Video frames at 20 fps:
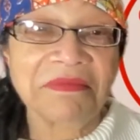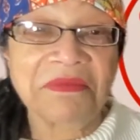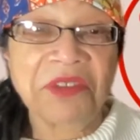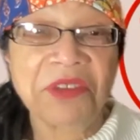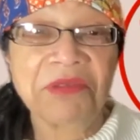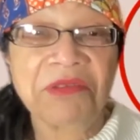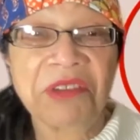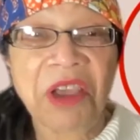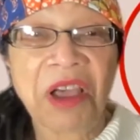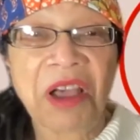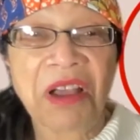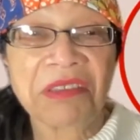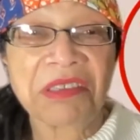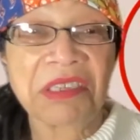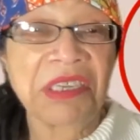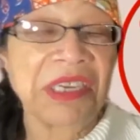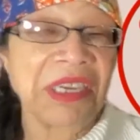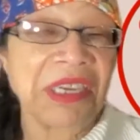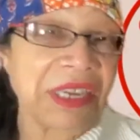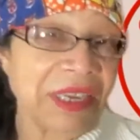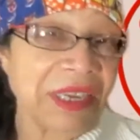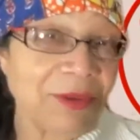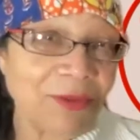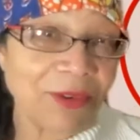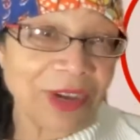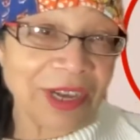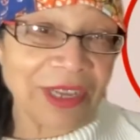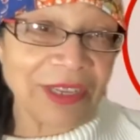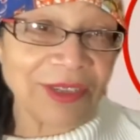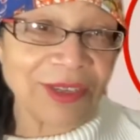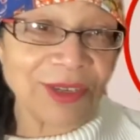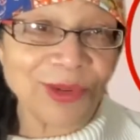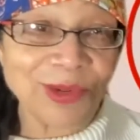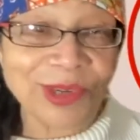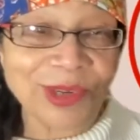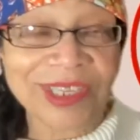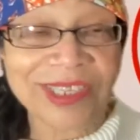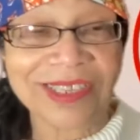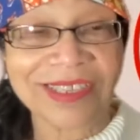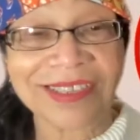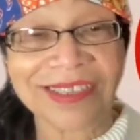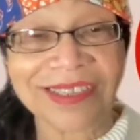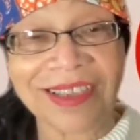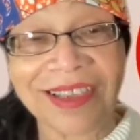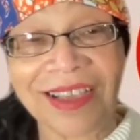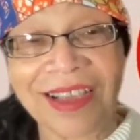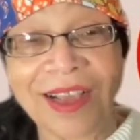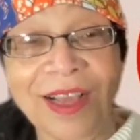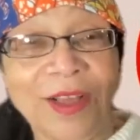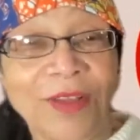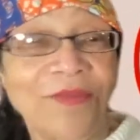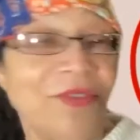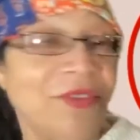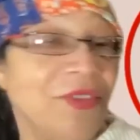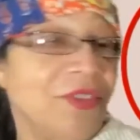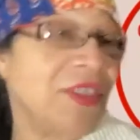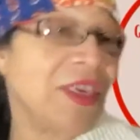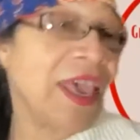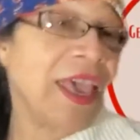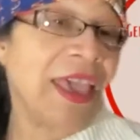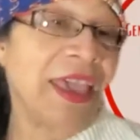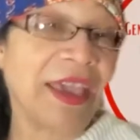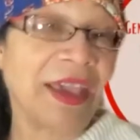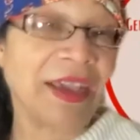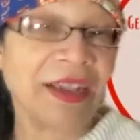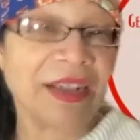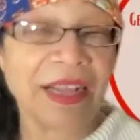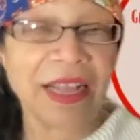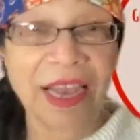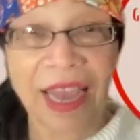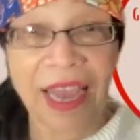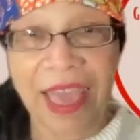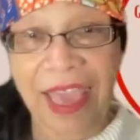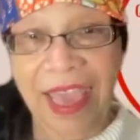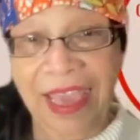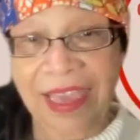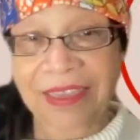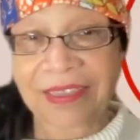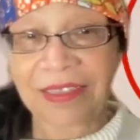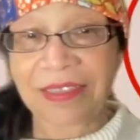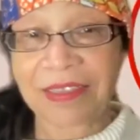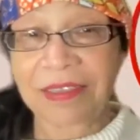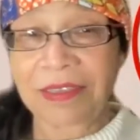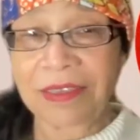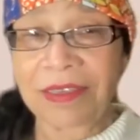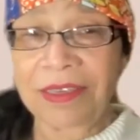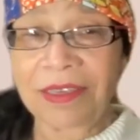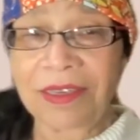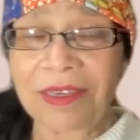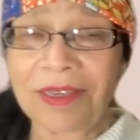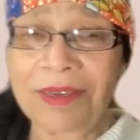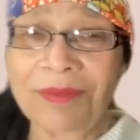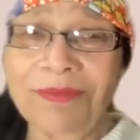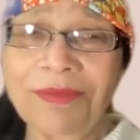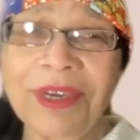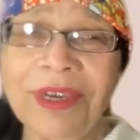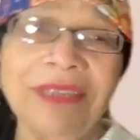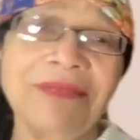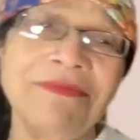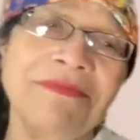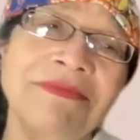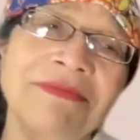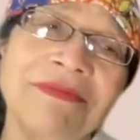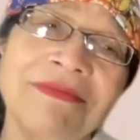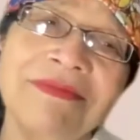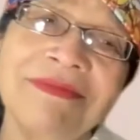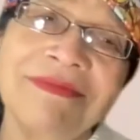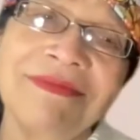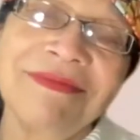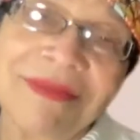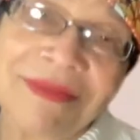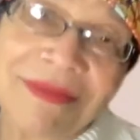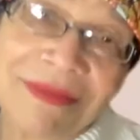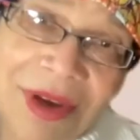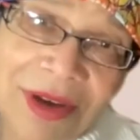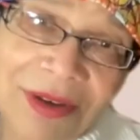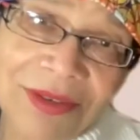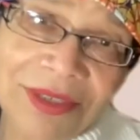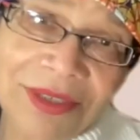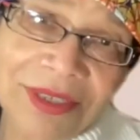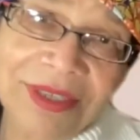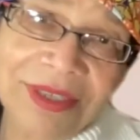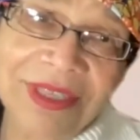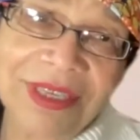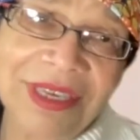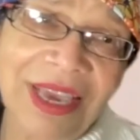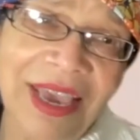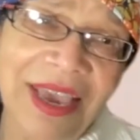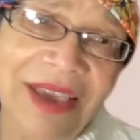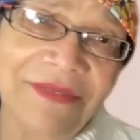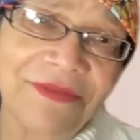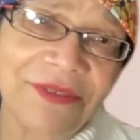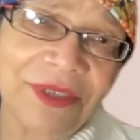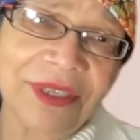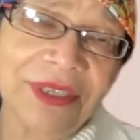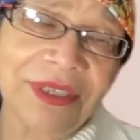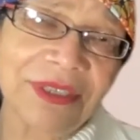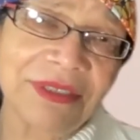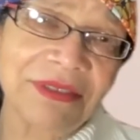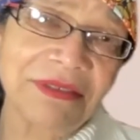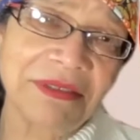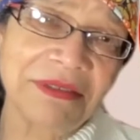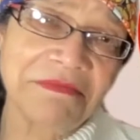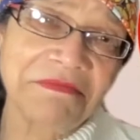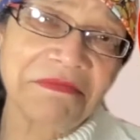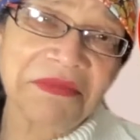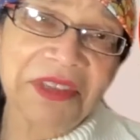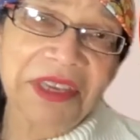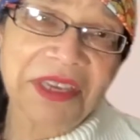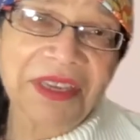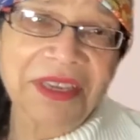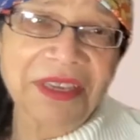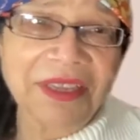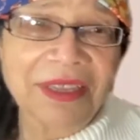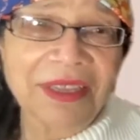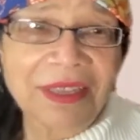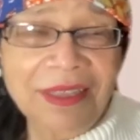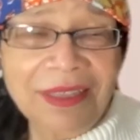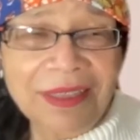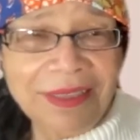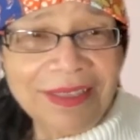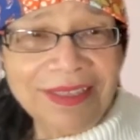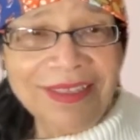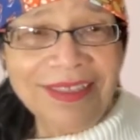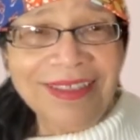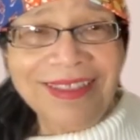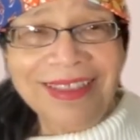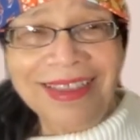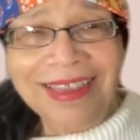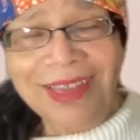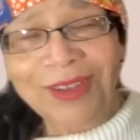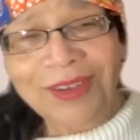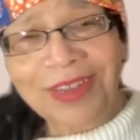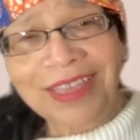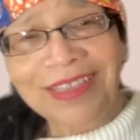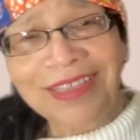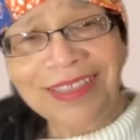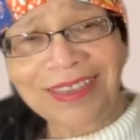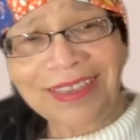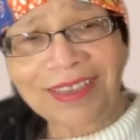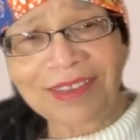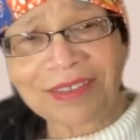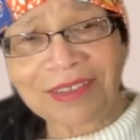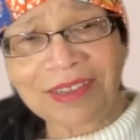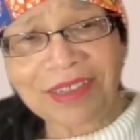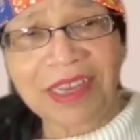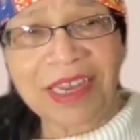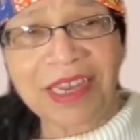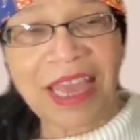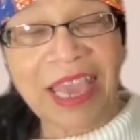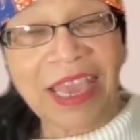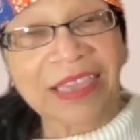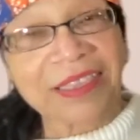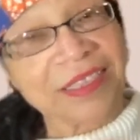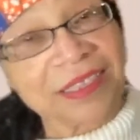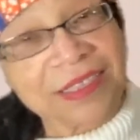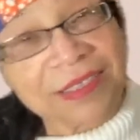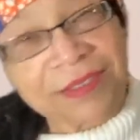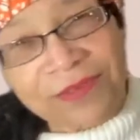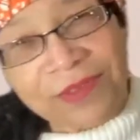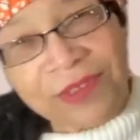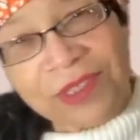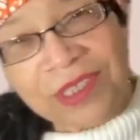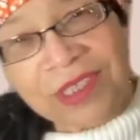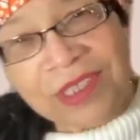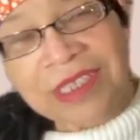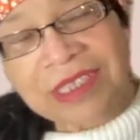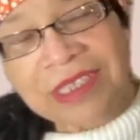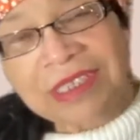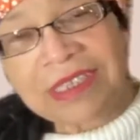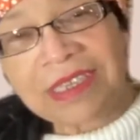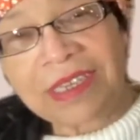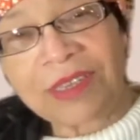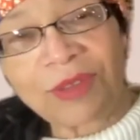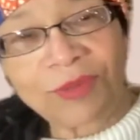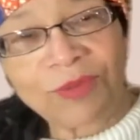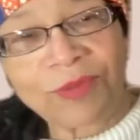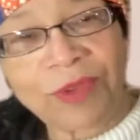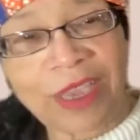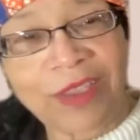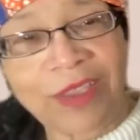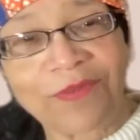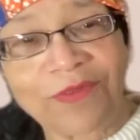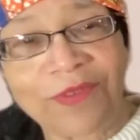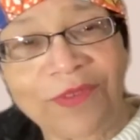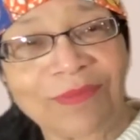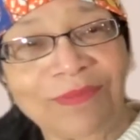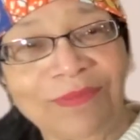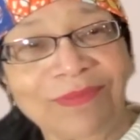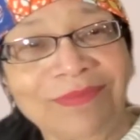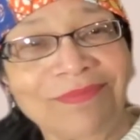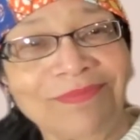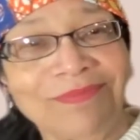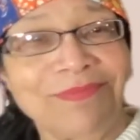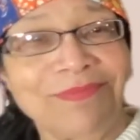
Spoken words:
to talk to anyone who isn't of their class. But most of the Africans, they don't let their class differences get away from